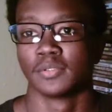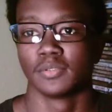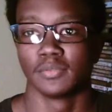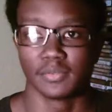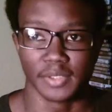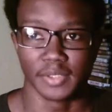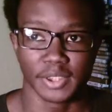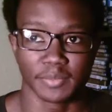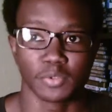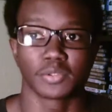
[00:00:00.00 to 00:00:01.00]
It's more
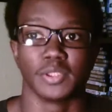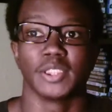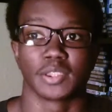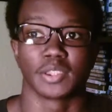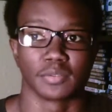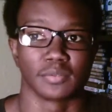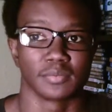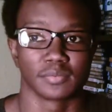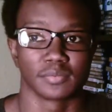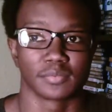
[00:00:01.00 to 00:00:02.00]
traditional.
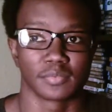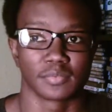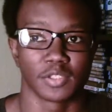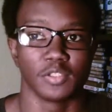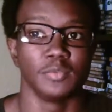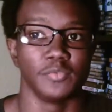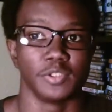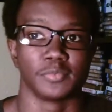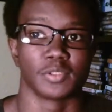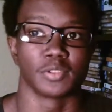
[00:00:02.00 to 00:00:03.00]
The whole movie's more
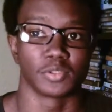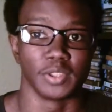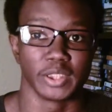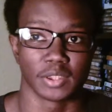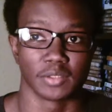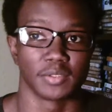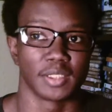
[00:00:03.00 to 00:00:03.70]
traditional in that way.